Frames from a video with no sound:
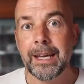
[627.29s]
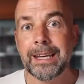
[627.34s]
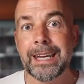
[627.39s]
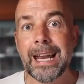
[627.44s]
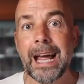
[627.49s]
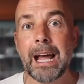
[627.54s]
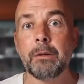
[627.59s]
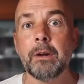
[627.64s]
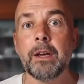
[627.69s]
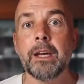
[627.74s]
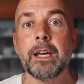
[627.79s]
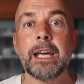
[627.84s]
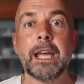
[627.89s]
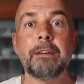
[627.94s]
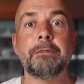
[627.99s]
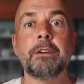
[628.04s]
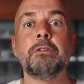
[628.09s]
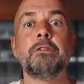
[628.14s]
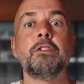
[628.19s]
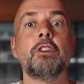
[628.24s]
Now,
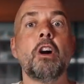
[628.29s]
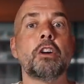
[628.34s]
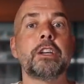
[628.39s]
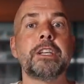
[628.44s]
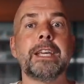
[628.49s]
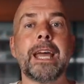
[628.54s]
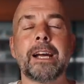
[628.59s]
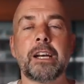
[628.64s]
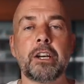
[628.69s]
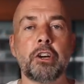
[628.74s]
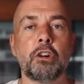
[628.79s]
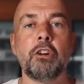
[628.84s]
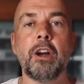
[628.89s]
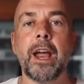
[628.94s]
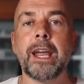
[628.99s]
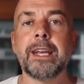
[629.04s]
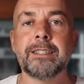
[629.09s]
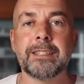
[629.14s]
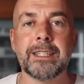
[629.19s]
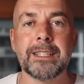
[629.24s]
if you've not yet
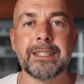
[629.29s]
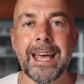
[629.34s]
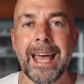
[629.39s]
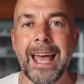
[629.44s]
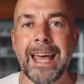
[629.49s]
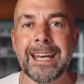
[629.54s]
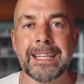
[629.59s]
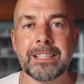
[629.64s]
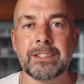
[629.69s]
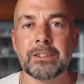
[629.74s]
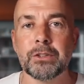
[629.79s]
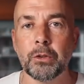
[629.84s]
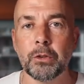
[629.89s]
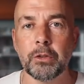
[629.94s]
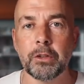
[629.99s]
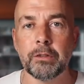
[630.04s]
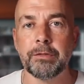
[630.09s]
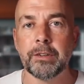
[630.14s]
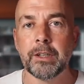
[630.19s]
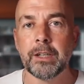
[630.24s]
created any
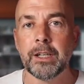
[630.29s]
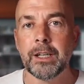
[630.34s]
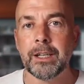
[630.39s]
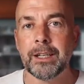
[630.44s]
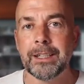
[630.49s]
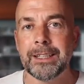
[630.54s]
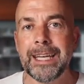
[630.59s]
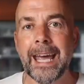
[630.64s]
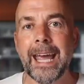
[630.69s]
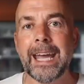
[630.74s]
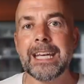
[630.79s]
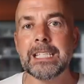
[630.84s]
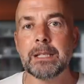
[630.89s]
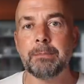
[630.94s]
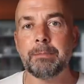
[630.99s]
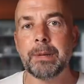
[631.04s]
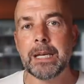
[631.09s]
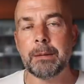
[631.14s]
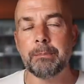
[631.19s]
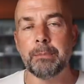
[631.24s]
sort of
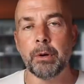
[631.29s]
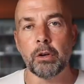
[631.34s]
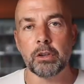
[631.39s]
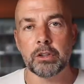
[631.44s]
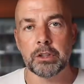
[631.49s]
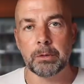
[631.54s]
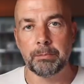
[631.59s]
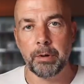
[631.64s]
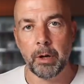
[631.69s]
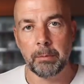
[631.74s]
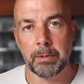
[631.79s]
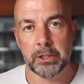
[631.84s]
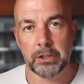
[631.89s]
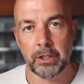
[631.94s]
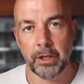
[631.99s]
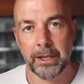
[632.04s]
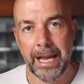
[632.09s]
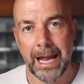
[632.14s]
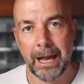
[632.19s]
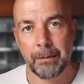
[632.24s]
KDP book to publish
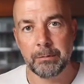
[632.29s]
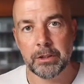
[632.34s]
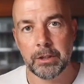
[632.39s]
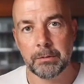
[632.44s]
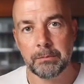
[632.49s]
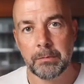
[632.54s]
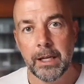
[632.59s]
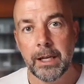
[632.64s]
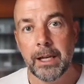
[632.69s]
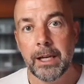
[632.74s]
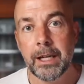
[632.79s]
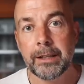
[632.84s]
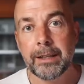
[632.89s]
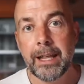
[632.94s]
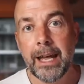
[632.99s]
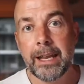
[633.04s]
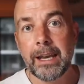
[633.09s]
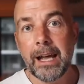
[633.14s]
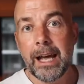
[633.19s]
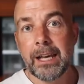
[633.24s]
on Amazon,
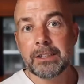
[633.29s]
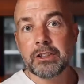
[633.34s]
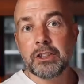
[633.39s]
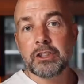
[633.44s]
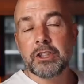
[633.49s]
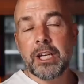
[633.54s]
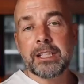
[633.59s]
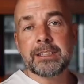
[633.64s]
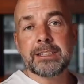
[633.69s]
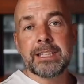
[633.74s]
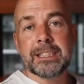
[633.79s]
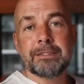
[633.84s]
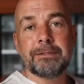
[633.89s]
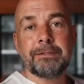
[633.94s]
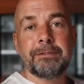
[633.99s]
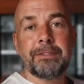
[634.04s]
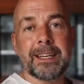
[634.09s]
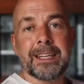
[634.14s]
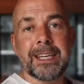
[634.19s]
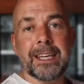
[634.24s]
then I suggest this
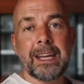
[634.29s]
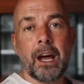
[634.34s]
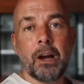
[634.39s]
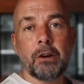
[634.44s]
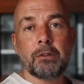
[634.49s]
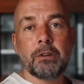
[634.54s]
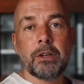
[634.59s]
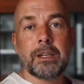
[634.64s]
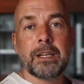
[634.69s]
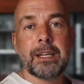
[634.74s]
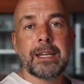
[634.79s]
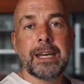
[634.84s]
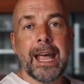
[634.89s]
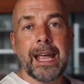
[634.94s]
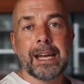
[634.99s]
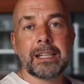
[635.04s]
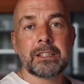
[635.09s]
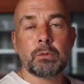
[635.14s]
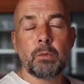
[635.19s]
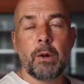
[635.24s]
video
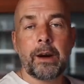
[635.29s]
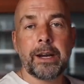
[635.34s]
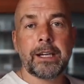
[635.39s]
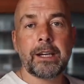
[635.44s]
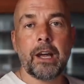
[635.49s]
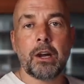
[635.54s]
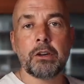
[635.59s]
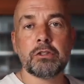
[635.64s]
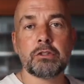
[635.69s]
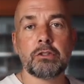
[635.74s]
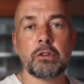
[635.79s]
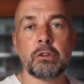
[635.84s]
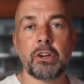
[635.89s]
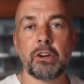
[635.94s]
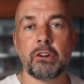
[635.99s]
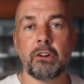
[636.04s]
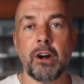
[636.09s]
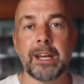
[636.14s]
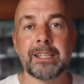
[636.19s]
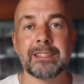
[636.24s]
next, where it goes through
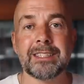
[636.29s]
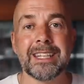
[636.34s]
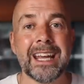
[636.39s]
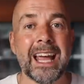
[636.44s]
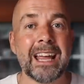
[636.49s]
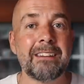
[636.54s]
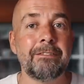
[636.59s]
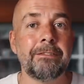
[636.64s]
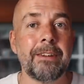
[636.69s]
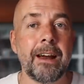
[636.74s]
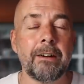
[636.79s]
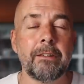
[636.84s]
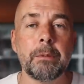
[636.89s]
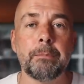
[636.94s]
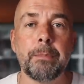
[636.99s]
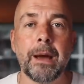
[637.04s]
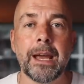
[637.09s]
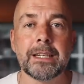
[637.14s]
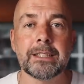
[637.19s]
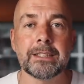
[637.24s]
creating a very
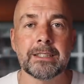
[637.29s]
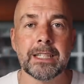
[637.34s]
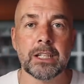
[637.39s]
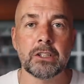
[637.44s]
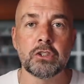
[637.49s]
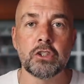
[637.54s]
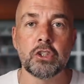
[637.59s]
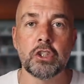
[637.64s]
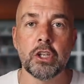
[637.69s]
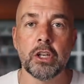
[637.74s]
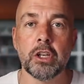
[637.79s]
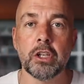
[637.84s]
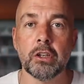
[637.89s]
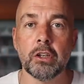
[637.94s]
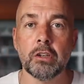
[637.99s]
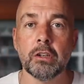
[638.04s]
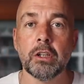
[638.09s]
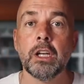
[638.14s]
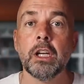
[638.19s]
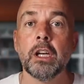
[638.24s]
basic
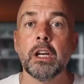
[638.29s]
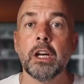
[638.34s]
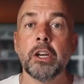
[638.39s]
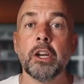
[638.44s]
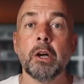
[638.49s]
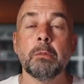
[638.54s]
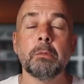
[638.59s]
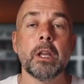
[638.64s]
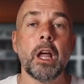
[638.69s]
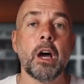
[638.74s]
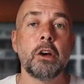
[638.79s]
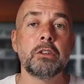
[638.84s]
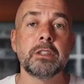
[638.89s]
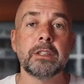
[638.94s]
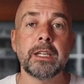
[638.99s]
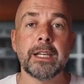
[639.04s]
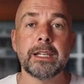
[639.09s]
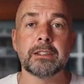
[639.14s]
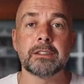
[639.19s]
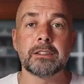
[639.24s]
journal and
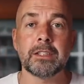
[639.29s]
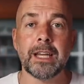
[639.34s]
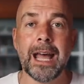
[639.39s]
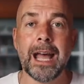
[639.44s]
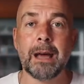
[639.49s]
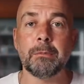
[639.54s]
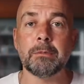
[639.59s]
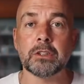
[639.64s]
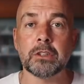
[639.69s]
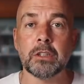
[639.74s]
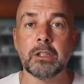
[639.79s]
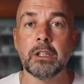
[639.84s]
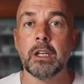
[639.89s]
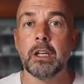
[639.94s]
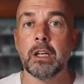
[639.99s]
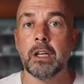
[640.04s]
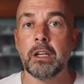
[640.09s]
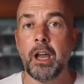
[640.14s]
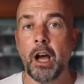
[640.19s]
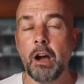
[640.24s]
uploading it to Amazon
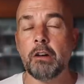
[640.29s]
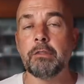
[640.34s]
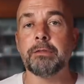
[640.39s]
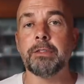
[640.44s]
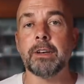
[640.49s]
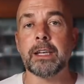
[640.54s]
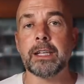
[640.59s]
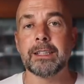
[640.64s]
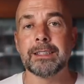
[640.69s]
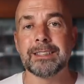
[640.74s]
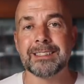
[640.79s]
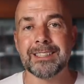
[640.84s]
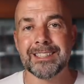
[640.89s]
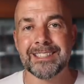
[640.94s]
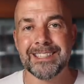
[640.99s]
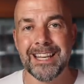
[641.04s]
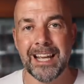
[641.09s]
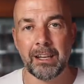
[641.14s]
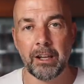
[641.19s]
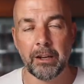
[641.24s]
and hopefully to
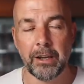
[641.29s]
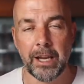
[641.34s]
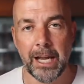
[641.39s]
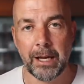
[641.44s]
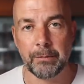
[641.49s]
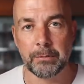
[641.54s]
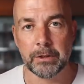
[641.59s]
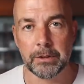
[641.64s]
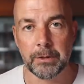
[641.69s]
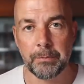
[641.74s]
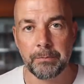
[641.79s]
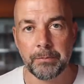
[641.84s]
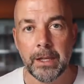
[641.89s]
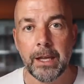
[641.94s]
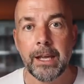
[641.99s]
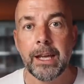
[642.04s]
sell on Amazon.